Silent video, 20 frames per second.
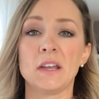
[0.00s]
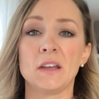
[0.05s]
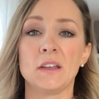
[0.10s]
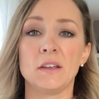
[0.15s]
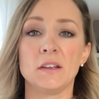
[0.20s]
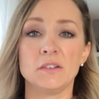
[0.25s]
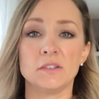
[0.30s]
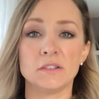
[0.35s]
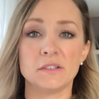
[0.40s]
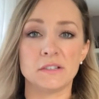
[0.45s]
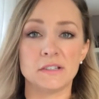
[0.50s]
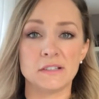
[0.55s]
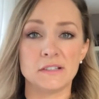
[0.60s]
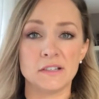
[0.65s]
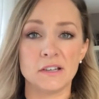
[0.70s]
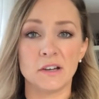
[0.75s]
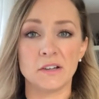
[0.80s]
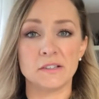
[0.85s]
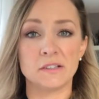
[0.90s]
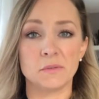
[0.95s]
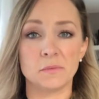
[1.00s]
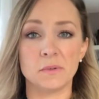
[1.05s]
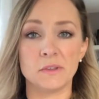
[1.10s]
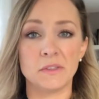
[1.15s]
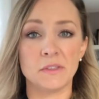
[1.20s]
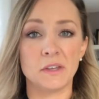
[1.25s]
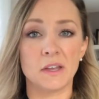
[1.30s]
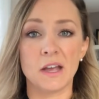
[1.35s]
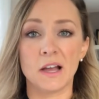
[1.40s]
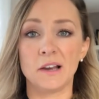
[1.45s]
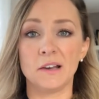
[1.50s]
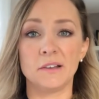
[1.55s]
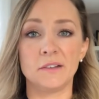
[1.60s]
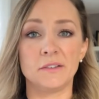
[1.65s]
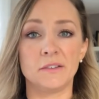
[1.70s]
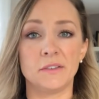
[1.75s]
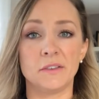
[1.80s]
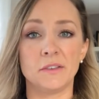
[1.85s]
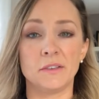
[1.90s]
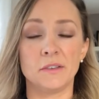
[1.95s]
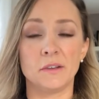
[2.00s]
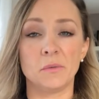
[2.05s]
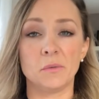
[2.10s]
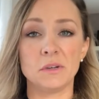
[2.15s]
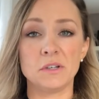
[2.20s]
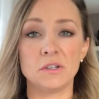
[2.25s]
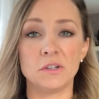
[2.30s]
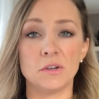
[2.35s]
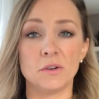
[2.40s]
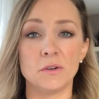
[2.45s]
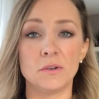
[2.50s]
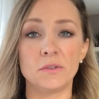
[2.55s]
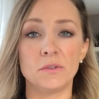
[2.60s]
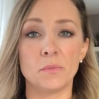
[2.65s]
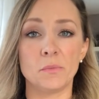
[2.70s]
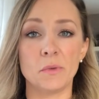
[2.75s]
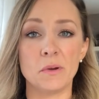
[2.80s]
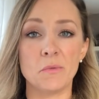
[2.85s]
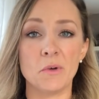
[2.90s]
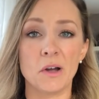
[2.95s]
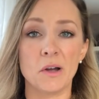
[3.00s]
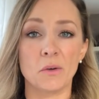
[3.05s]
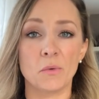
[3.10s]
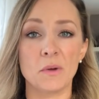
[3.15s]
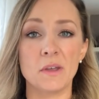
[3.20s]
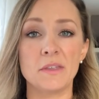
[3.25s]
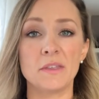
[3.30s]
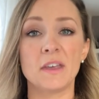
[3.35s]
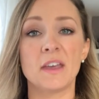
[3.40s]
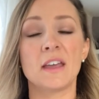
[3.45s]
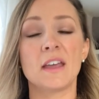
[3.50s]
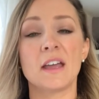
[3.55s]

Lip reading: It just is nicer with the colours that we choose and we work with.